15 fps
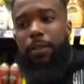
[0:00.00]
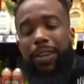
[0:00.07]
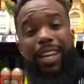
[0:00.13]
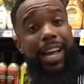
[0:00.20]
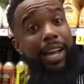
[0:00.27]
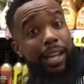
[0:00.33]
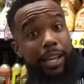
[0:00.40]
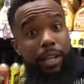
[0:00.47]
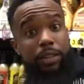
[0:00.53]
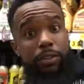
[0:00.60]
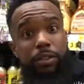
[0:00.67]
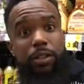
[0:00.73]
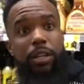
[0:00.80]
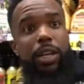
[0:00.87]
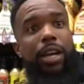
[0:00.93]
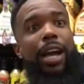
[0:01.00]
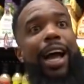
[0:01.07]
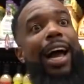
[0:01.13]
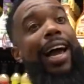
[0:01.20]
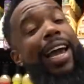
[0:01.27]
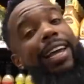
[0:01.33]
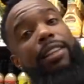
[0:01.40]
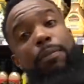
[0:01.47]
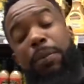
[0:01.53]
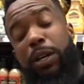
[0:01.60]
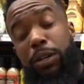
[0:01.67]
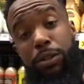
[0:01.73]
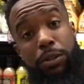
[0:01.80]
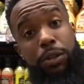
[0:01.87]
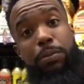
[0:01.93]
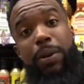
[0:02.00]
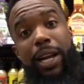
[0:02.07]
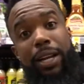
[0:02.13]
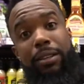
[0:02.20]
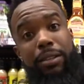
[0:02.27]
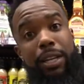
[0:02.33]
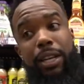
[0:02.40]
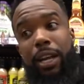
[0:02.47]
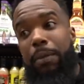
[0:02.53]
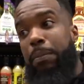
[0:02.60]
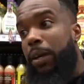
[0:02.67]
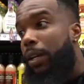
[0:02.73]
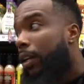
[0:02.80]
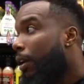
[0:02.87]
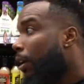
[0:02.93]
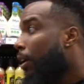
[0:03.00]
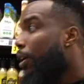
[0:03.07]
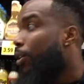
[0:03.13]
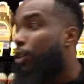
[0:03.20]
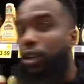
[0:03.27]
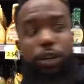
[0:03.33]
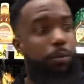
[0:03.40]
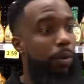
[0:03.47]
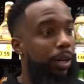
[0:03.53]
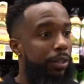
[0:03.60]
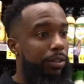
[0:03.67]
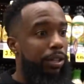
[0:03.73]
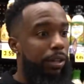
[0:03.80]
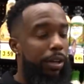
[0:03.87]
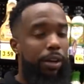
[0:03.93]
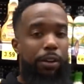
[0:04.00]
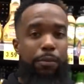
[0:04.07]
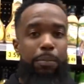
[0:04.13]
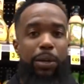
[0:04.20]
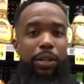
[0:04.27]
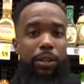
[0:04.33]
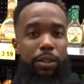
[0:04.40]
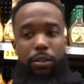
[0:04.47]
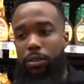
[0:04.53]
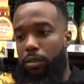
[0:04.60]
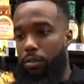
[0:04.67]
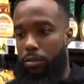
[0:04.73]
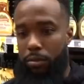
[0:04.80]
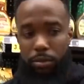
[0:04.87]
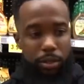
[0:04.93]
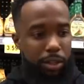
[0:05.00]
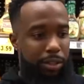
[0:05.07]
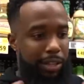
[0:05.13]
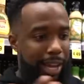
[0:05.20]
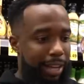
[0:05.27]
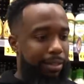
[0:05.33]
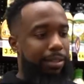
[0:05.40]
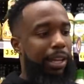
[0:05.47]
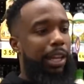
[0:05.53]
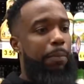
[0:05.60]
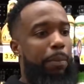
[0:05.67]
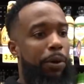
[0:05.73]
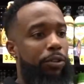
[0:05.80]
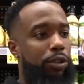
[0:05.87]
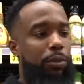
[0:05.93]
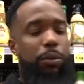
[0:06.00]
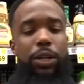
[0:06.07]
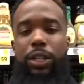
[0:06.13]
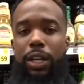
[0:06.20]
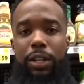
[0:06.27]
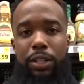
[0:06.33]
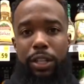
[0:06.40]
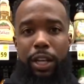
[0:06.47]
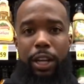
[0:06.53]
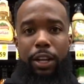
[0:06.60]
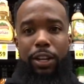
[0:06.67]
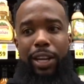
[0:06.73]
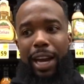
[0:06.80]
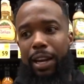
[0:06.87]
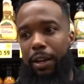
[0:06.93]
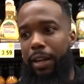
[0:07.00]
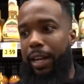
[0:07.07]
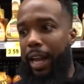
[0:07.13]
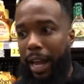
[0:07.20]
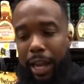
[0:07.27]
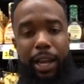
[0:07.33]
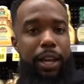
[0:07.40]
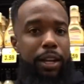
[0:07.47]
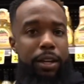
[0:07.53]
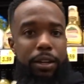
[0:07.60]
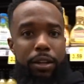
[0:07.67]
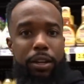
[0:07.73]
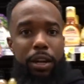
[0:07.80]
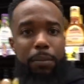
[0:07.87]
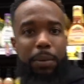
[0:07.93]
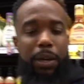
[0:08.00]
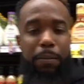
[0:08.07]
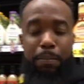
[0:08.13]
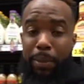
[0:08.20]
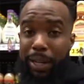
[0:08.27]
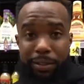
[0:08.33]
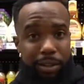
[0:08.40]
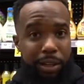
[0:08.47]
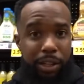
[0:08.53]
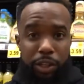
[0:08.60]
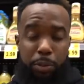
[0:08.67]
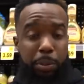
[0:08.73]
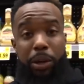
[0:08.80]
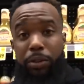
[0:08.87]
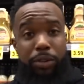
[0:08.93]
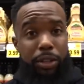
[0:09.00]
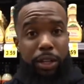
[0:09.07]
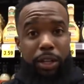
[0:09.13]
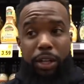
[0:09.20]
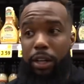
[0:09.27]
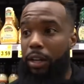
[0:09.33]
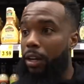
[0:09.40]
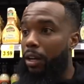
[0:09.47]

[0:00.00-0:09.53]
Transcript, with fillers: Gains. I hate to be a douchebag and say that, but you don't want to sit here and be the exact same person you was yesterday. You got to gain. You know what I mean? Mentally, spiritually.